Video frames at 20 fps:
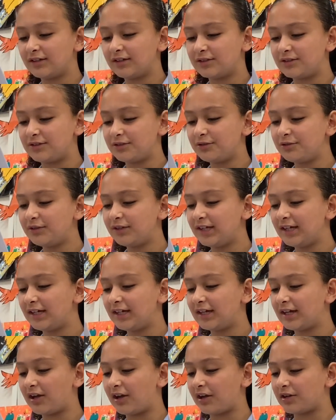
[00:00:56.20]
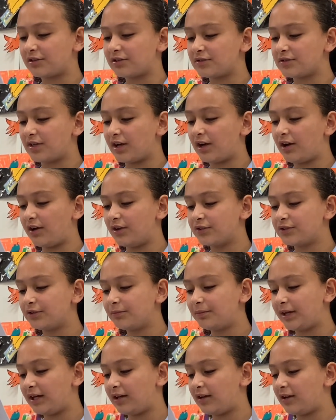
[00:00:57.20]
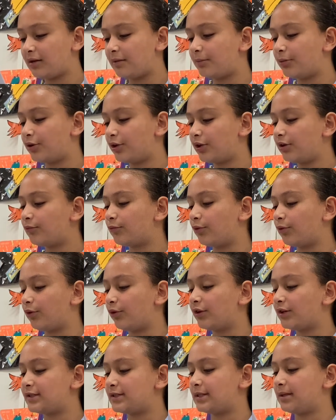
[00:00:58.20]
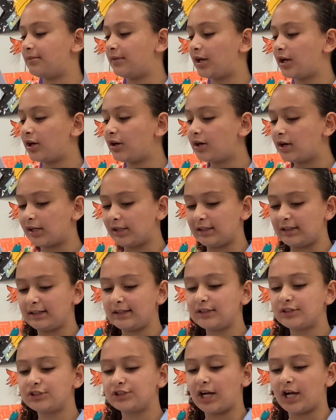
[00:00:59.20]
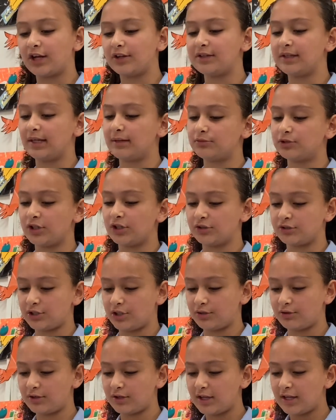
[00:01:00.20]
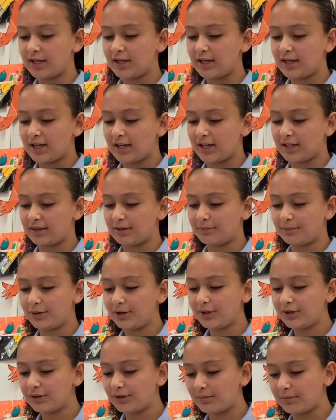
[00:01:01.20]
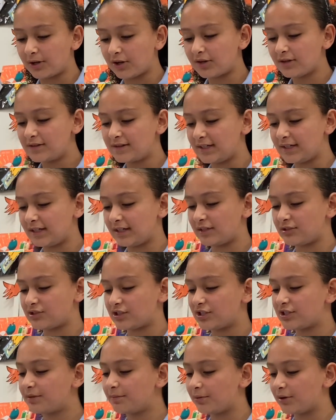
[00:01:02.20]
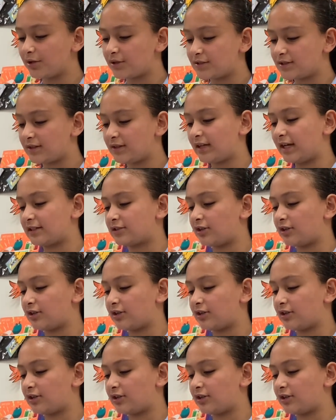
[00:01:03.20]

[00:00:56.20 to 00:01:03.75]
two key characters that also played an important role is the mayor and a little child named Jojo. In the book, the mayor is seen as just a person that